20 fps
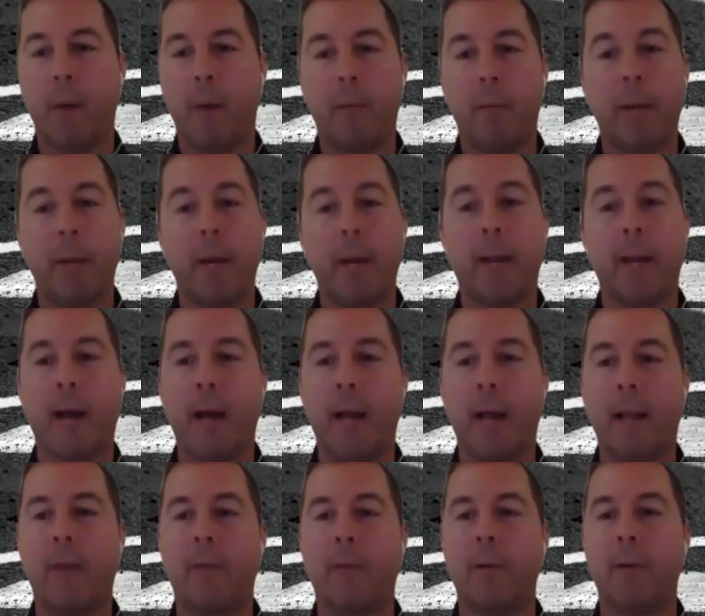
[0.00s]
probably at
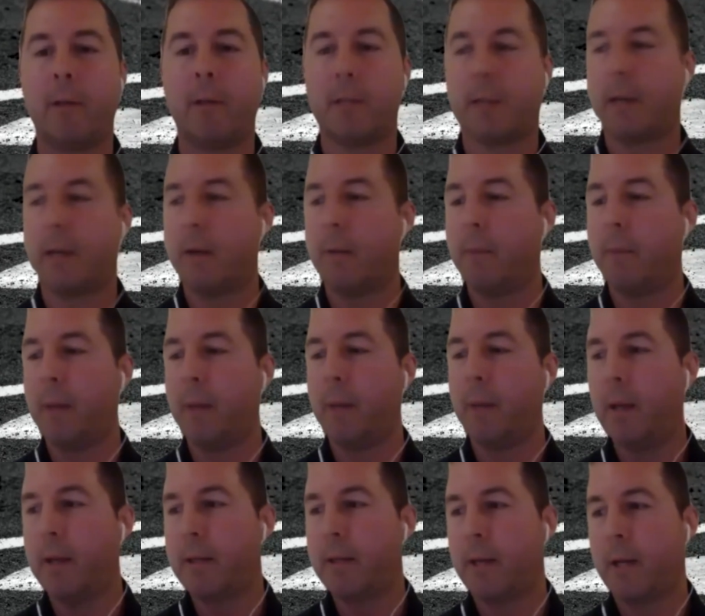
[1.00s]
that level it's going to
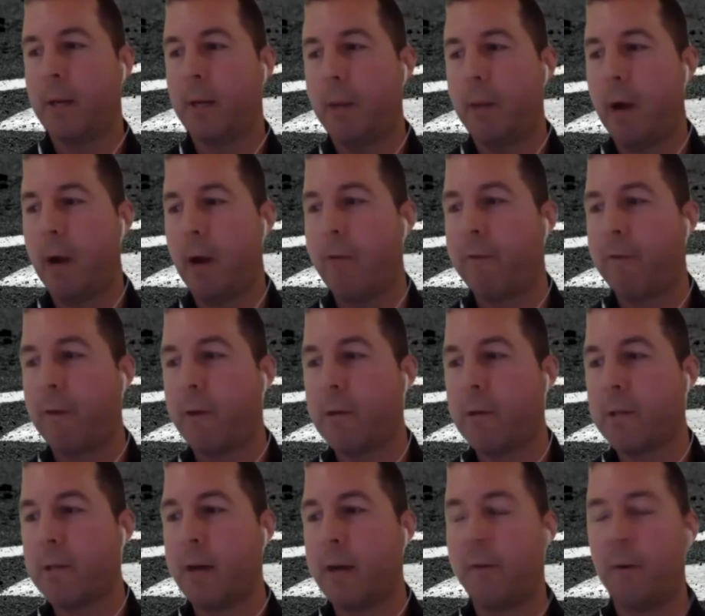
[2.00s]
be it's going to be our
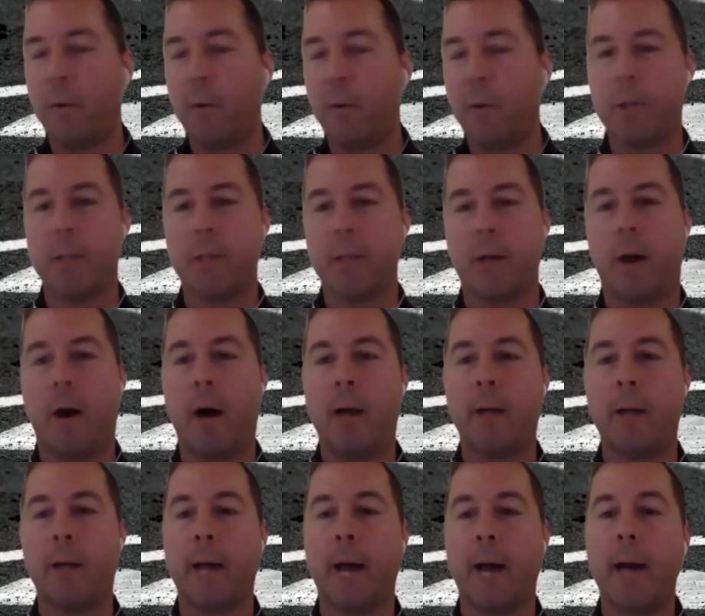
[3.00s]
first level which is
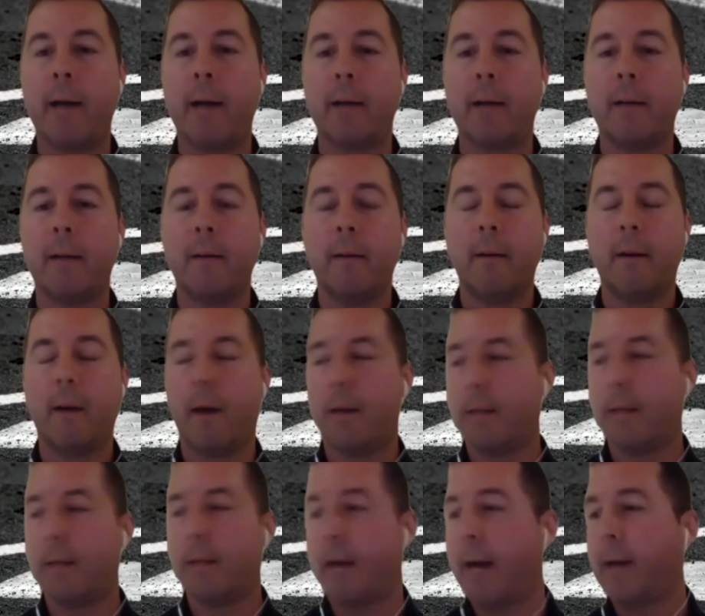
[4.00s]
on deck
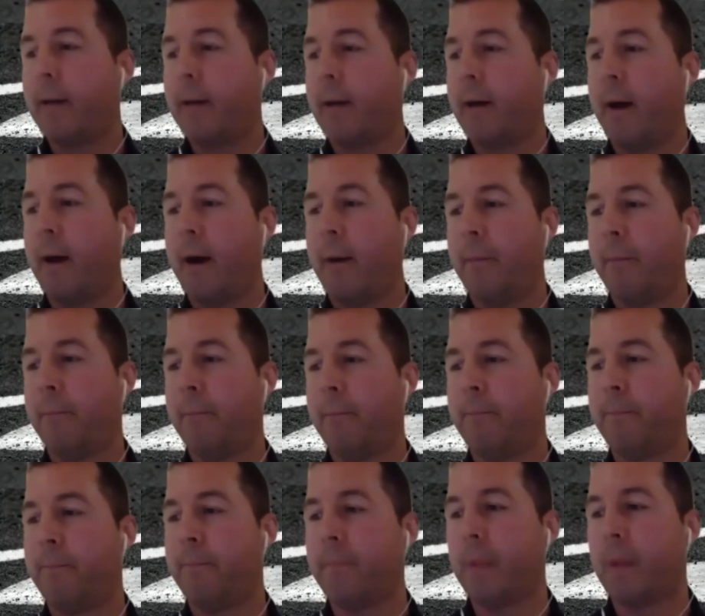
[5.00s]
on deck
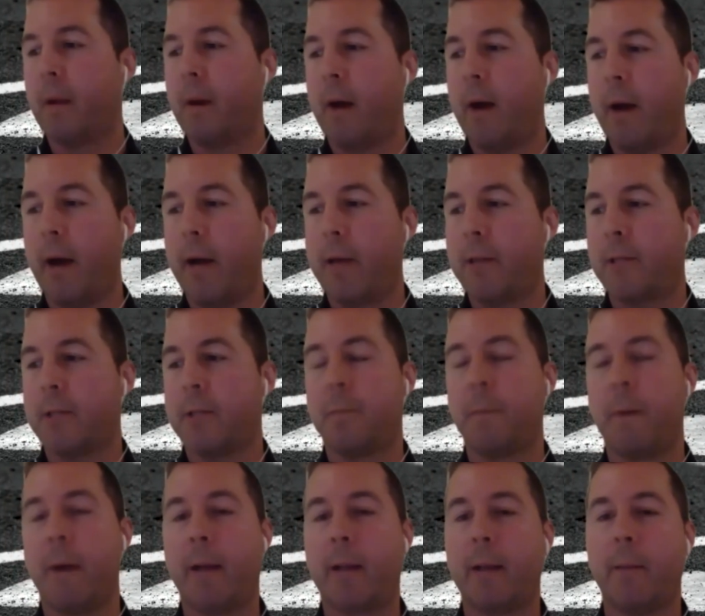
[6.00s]
um, I, I,
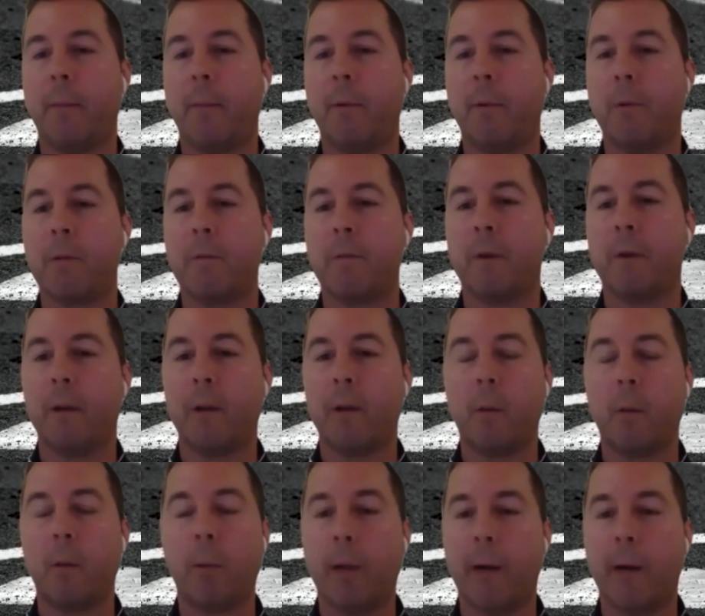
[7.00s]
suspect that most of your
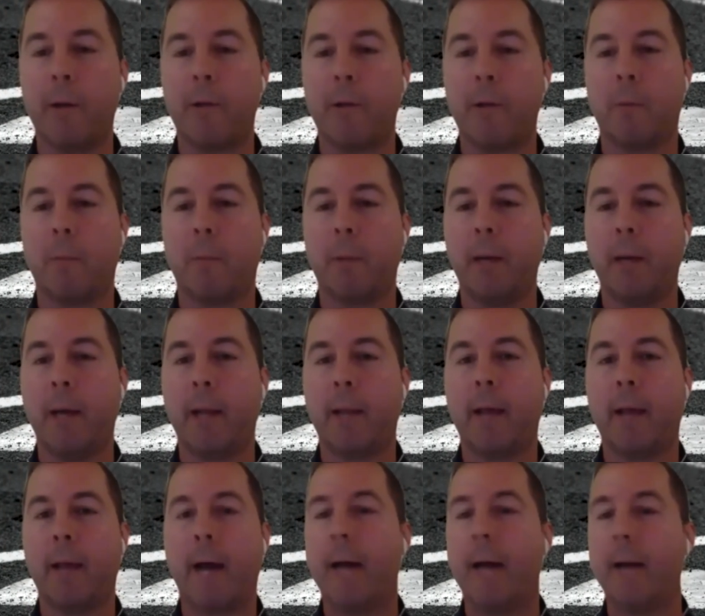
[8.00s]
little players will be at
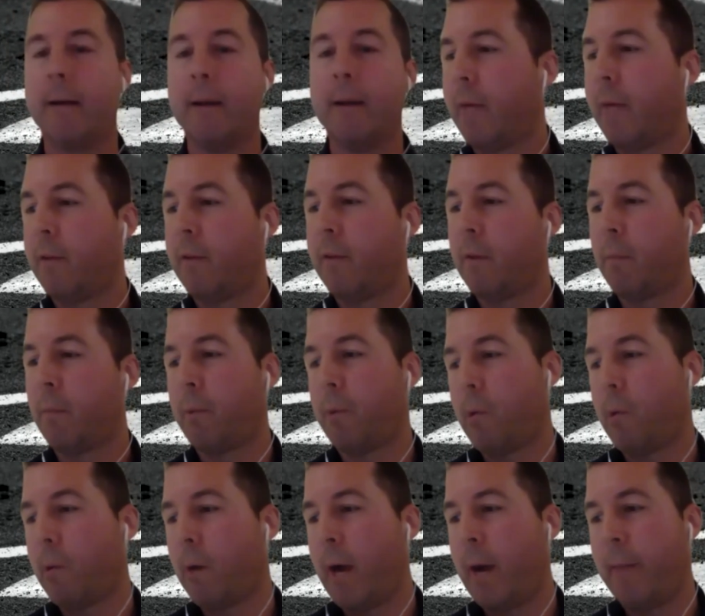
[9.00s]
that level of the
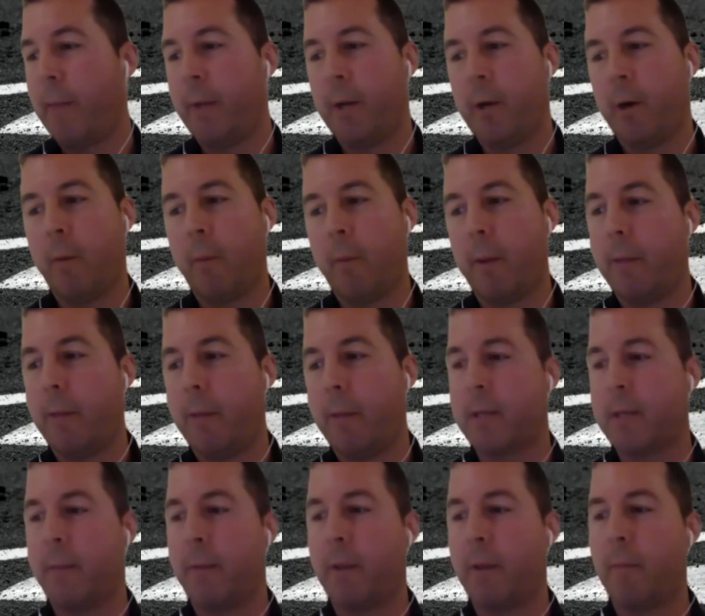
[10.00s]
program you know maybe
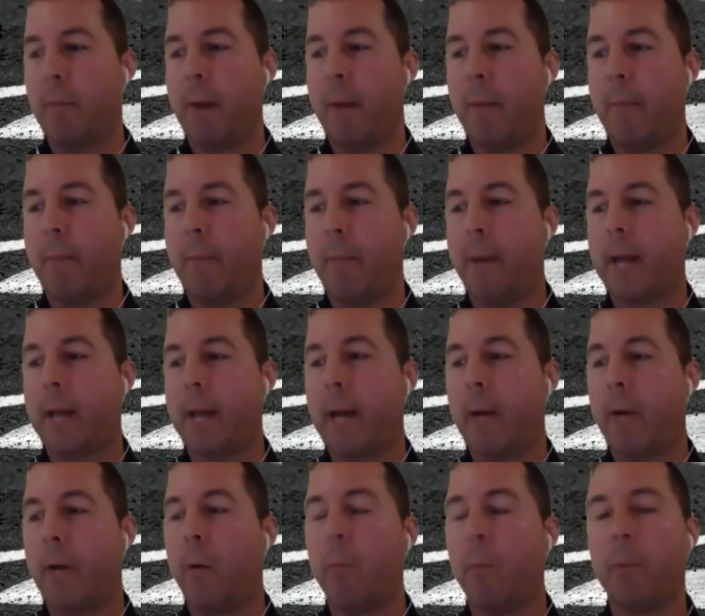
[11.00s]
some of them might be at that
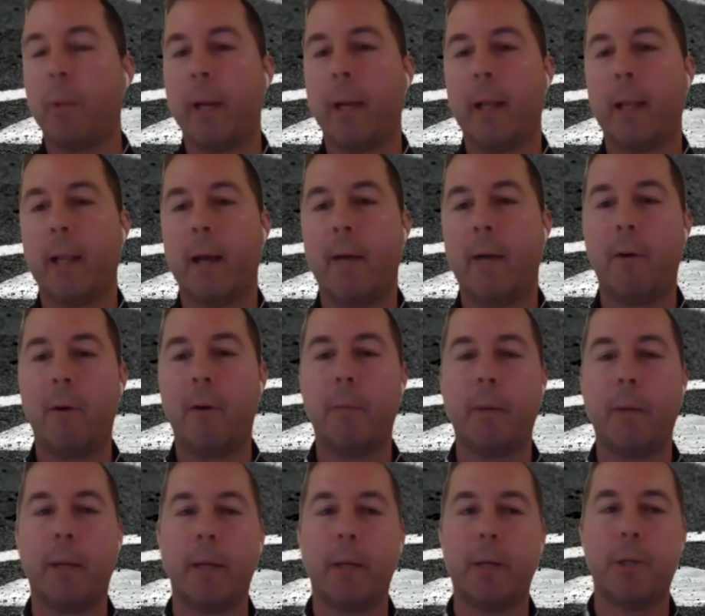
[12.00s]
home plate level
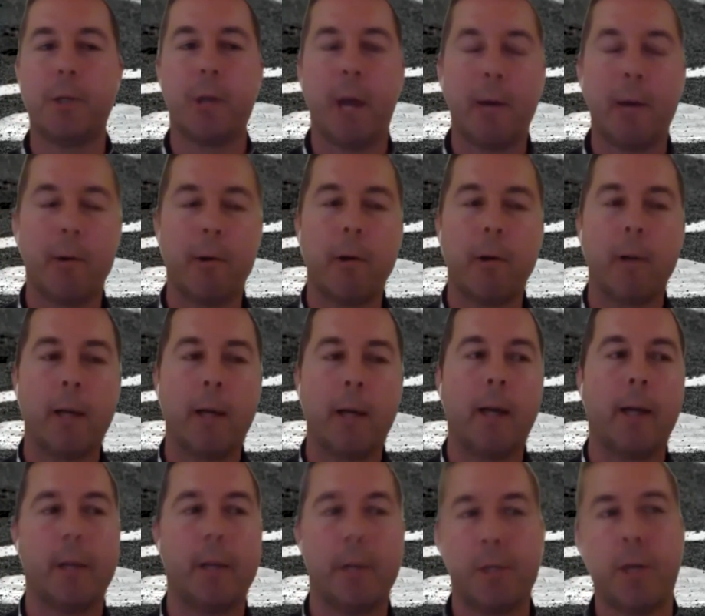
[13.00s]
but generally
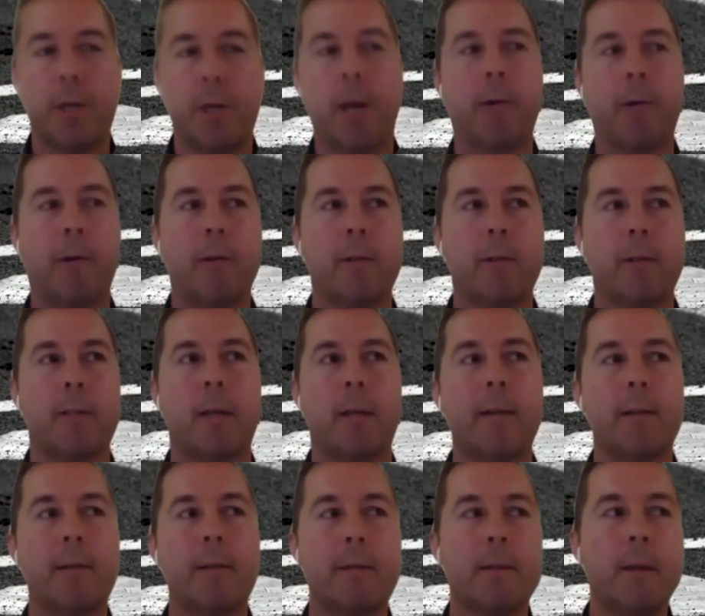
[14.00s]
in a general
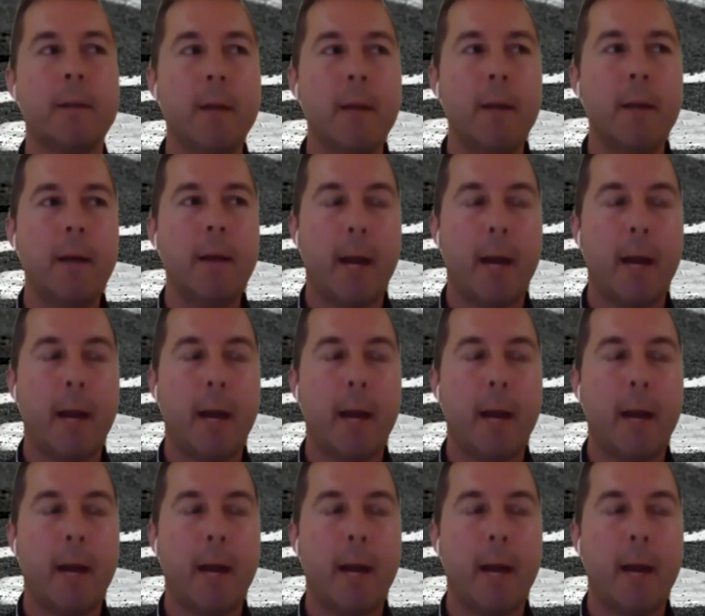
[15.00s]
sense